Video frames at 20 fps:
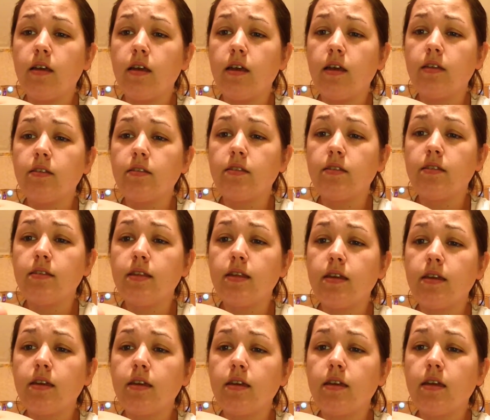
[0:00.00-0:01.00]
It's
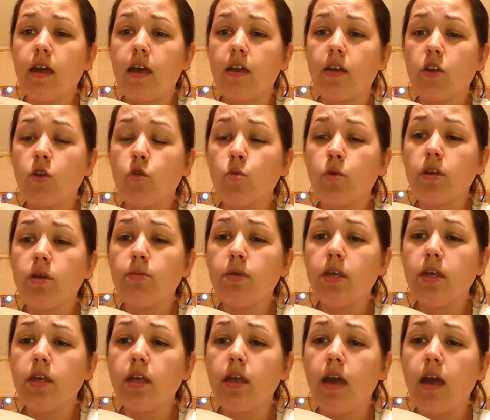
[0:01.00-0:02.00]
thick and
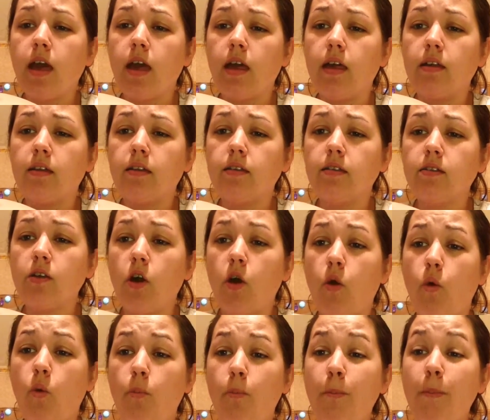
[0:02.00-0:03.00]
creamy and
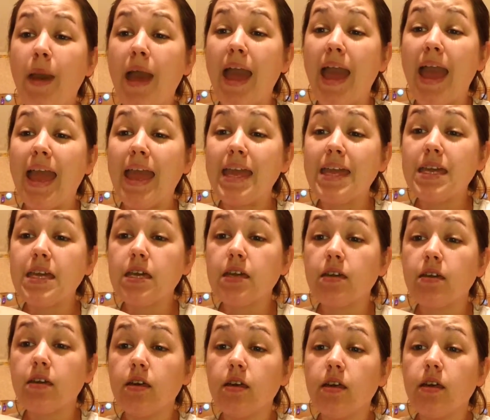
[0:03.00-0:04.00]

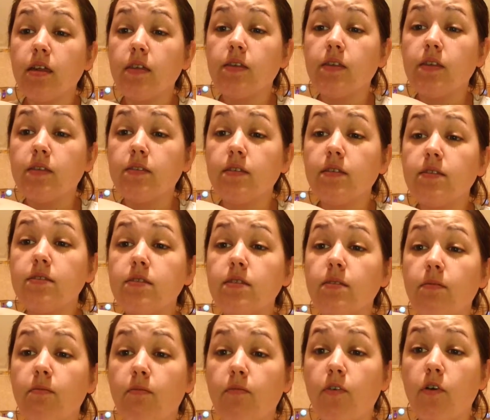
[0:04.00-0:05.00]
opaque. This is
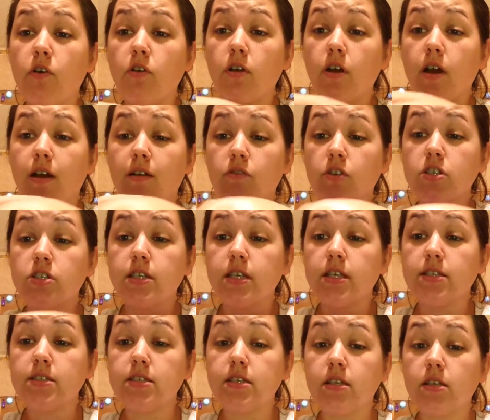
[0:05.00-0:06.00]
some full coverage
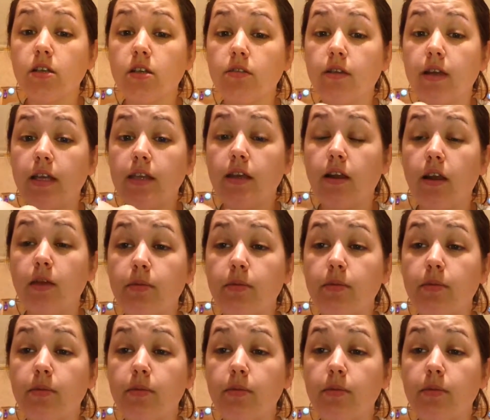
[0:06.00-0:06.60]
concealer right there.